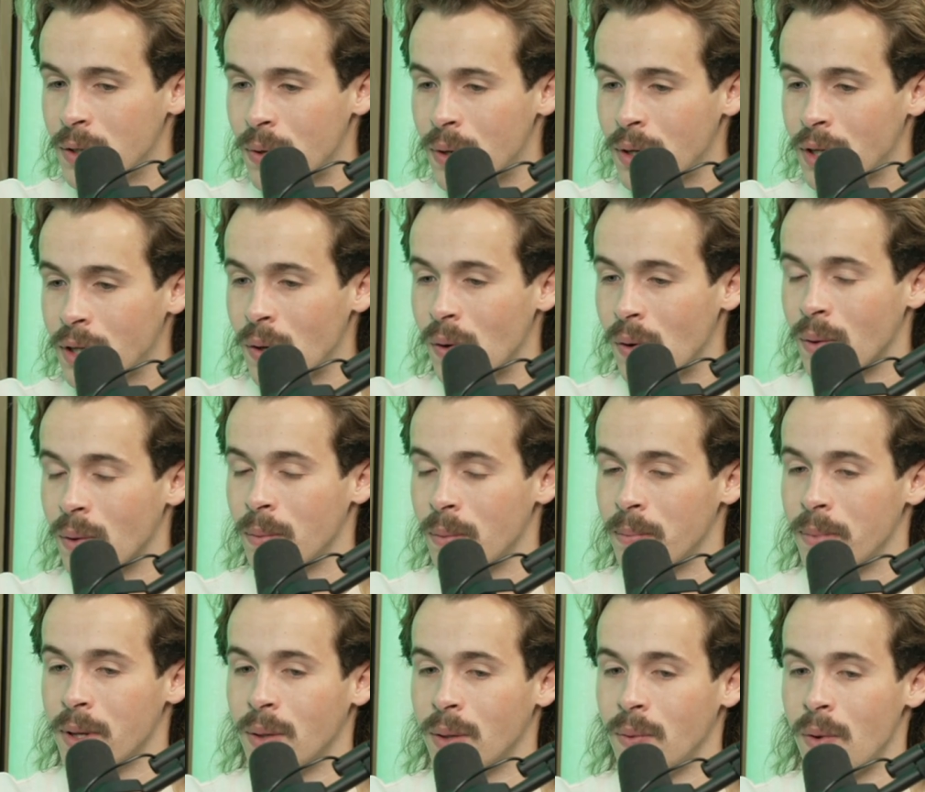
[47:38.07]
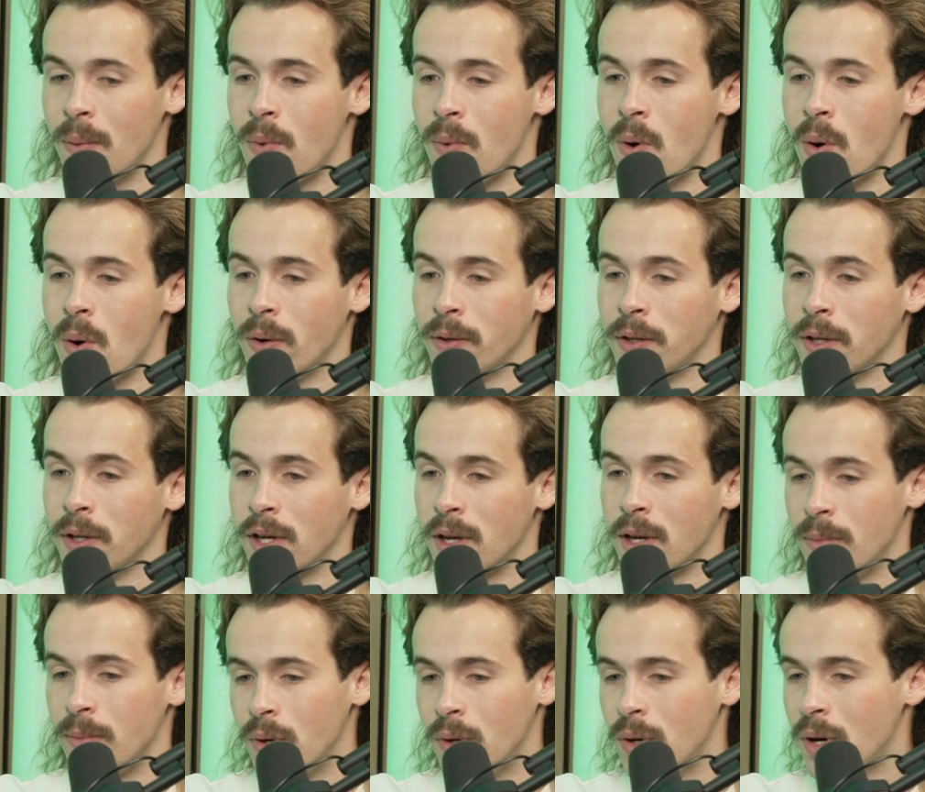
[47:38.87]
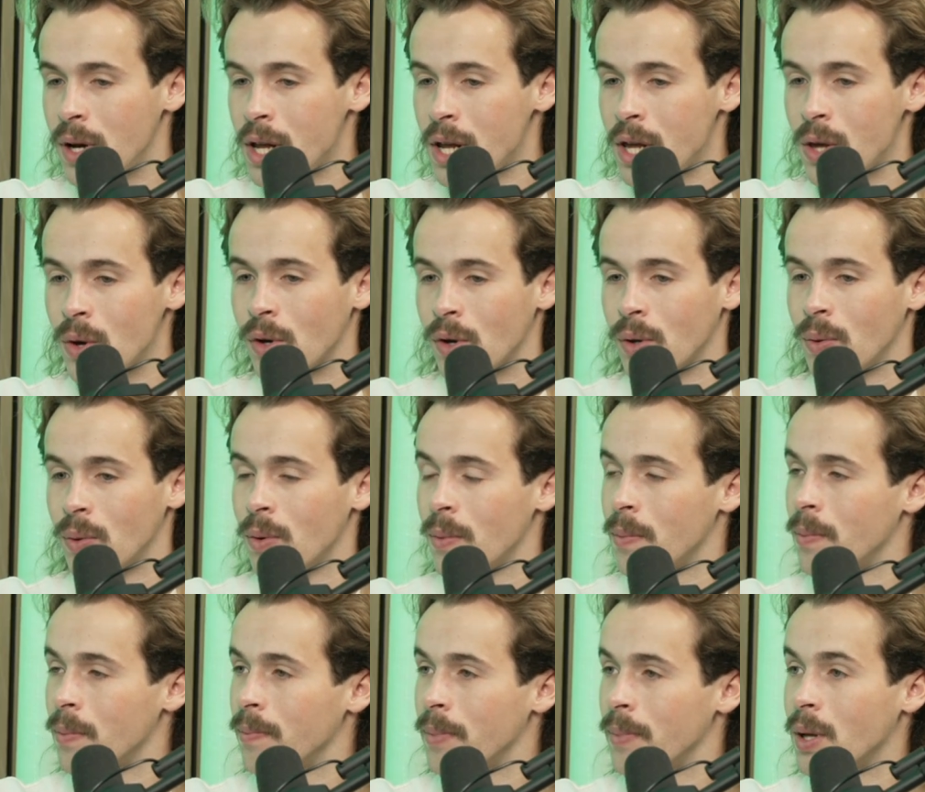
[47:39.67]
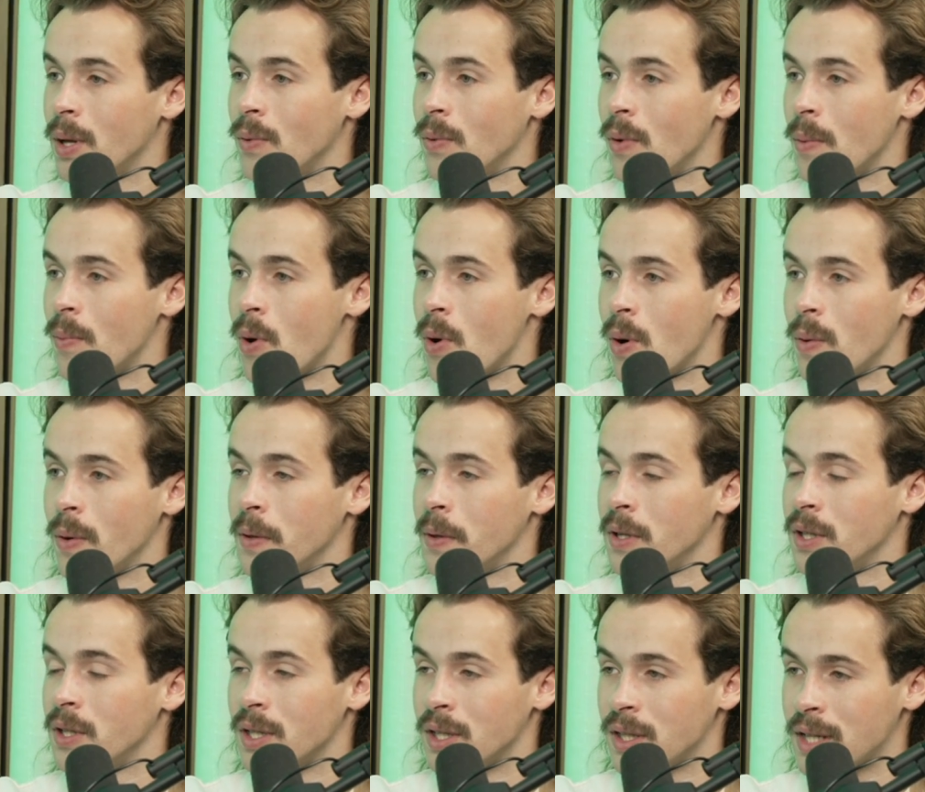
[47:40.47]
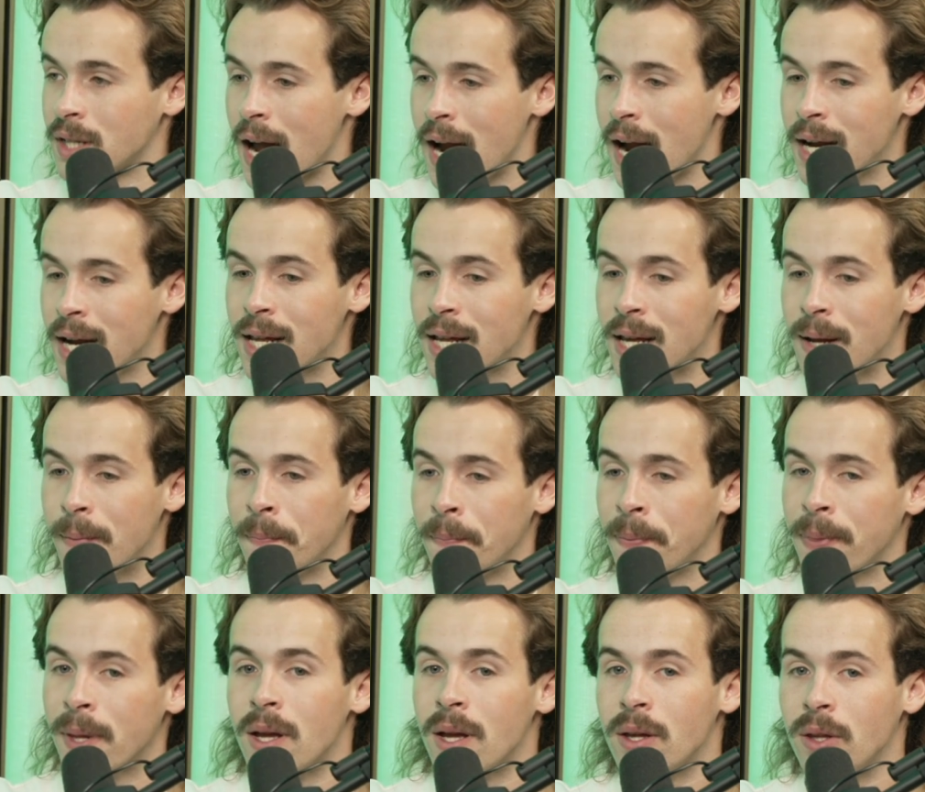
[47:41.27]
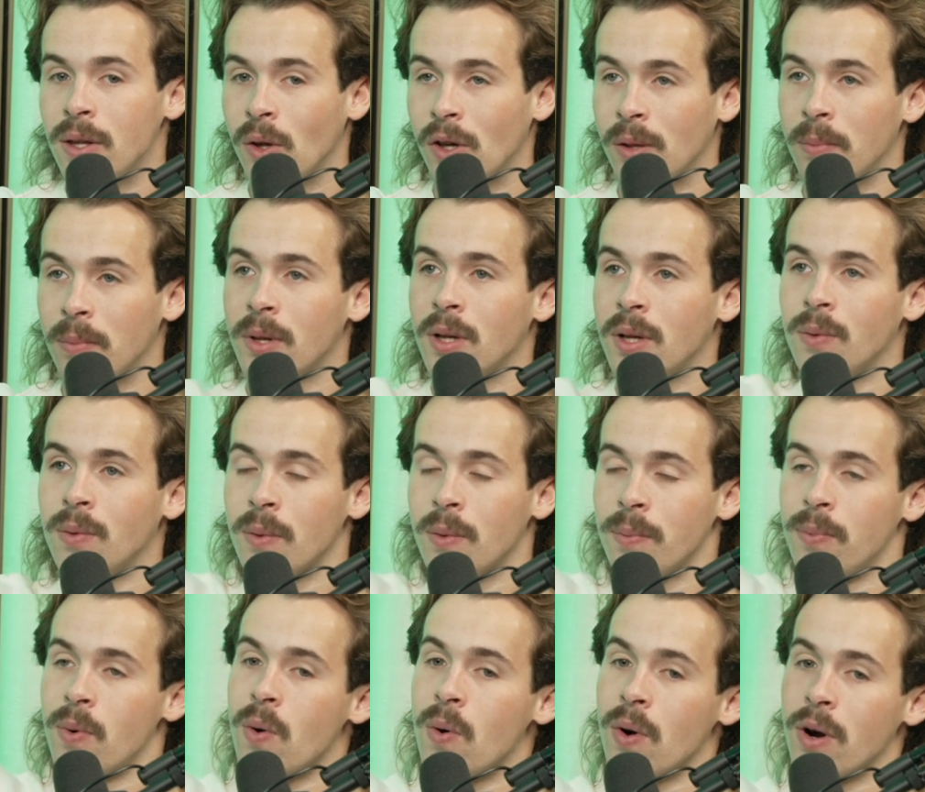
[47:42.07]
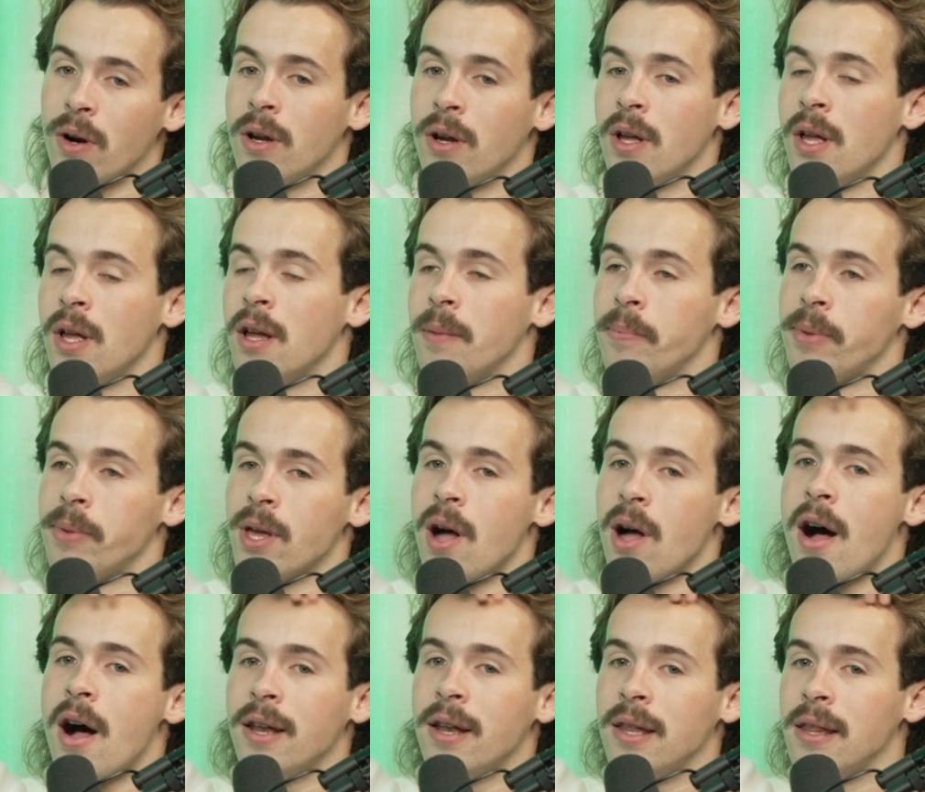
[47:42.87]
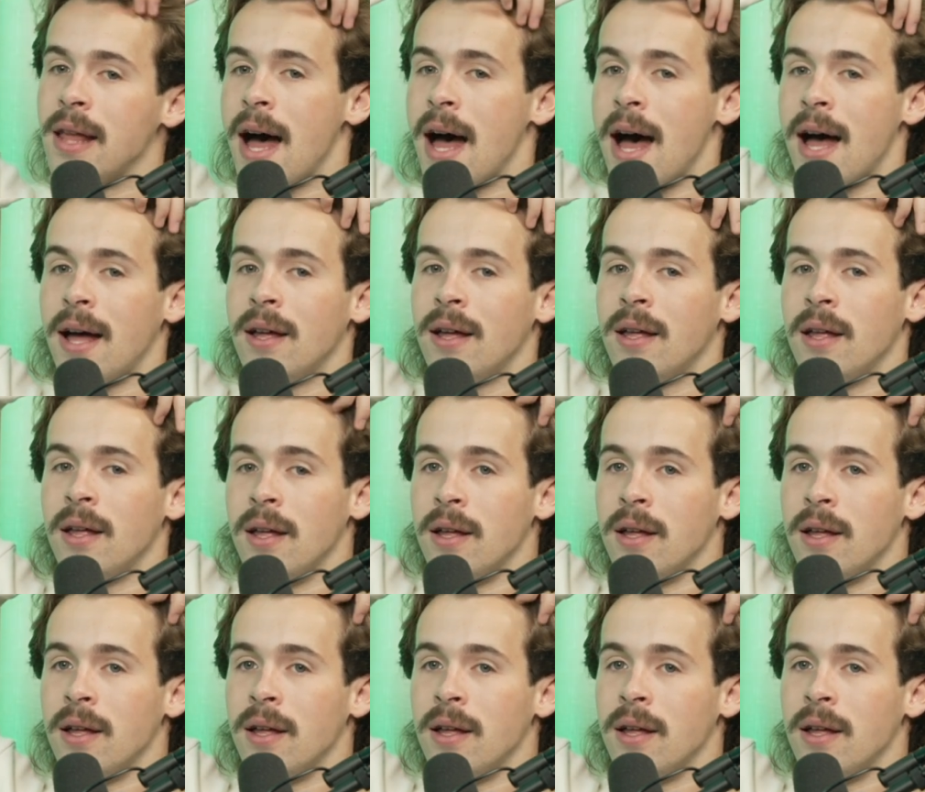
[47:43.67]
You can build rapport with the community. You can build rapport with the society. You can build rapport beyond that.